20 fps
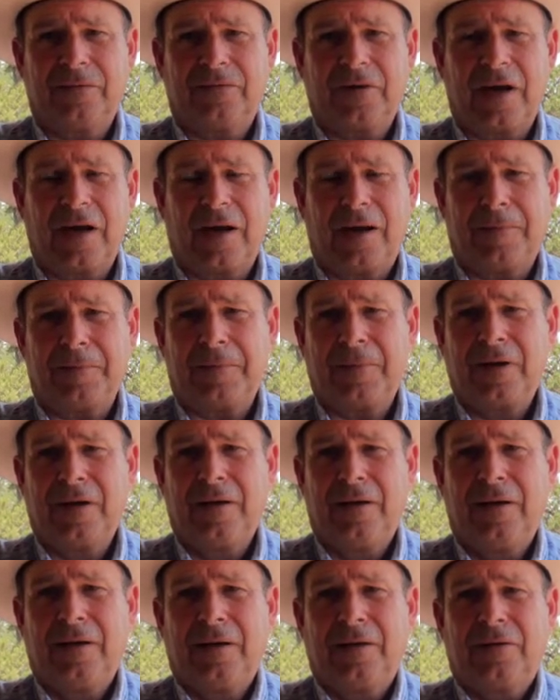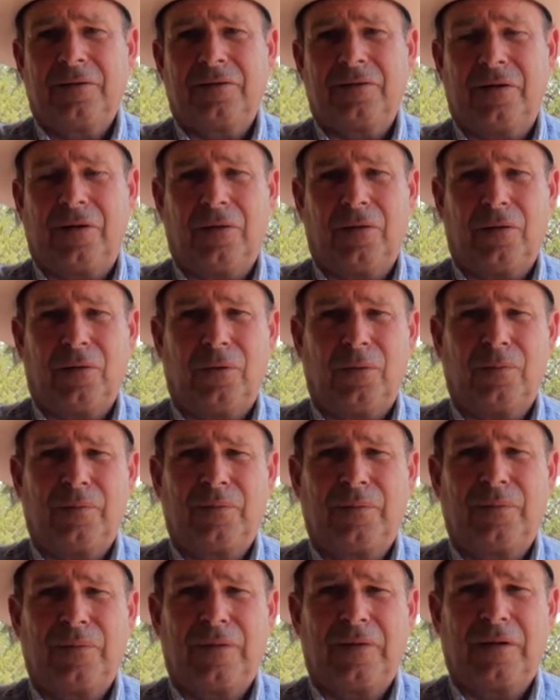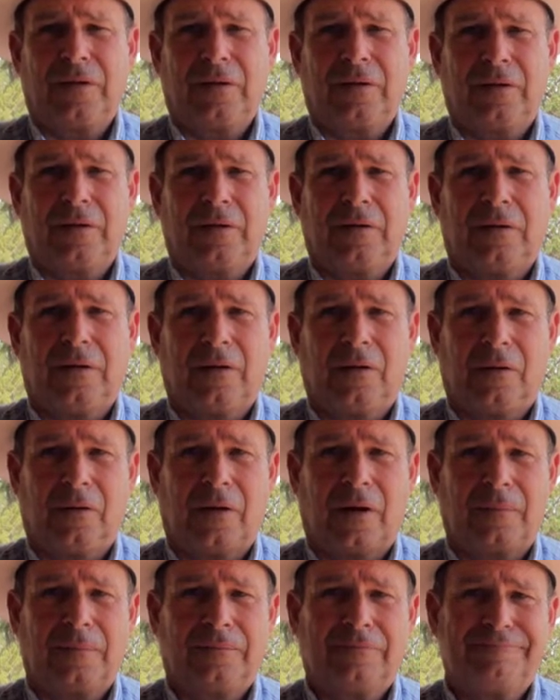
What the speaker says: time. So, you know,